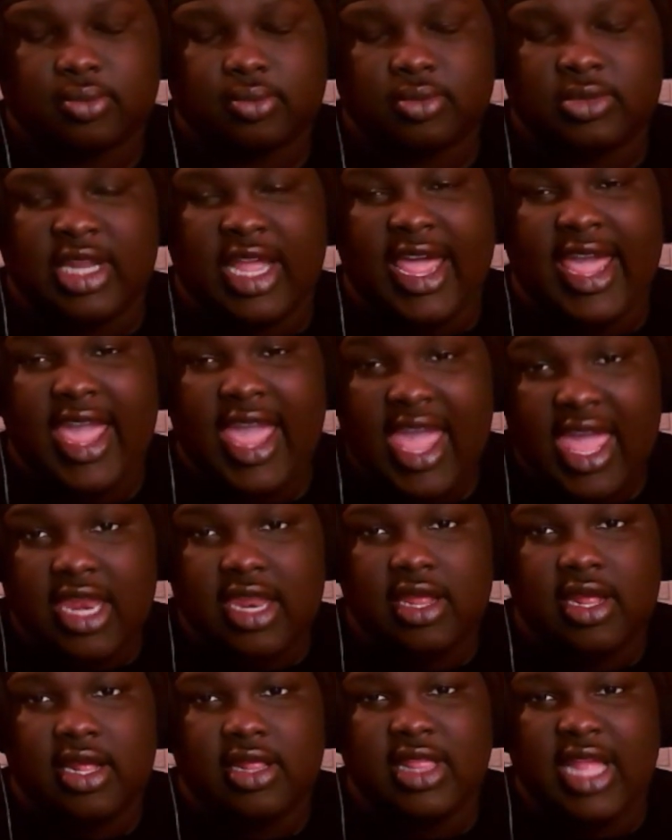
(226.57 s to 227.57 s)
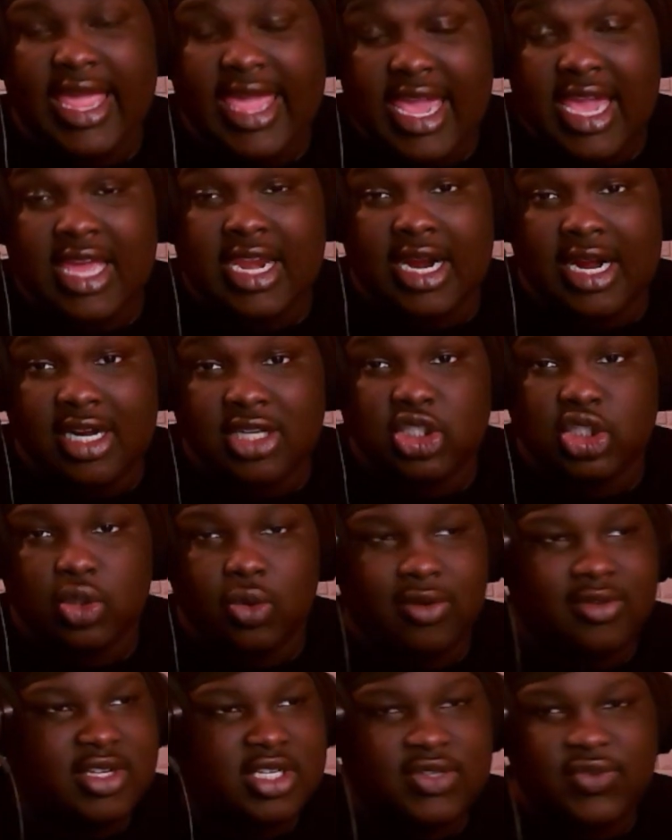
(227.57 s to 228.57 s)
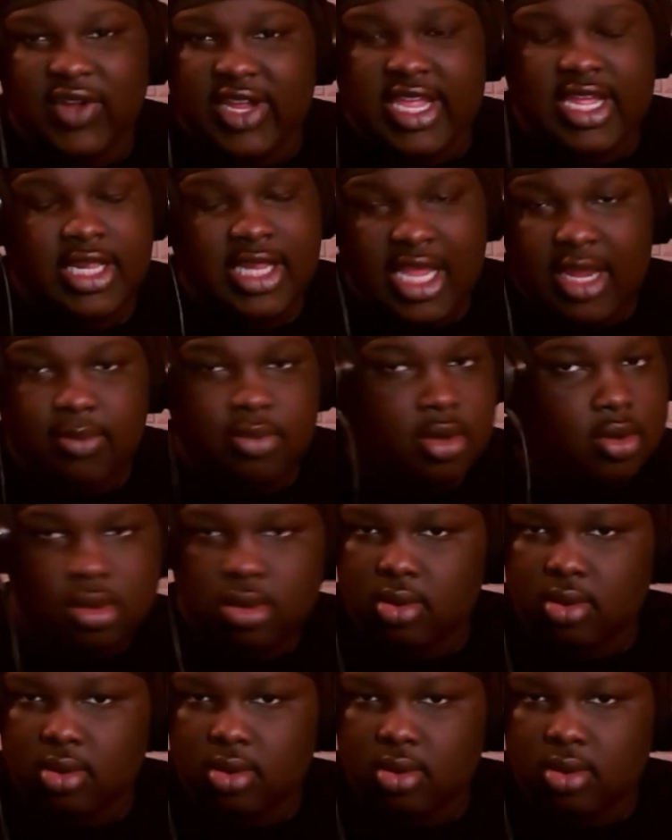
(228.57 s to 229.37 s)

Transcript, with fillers: The head, the head honcho of this fucking label.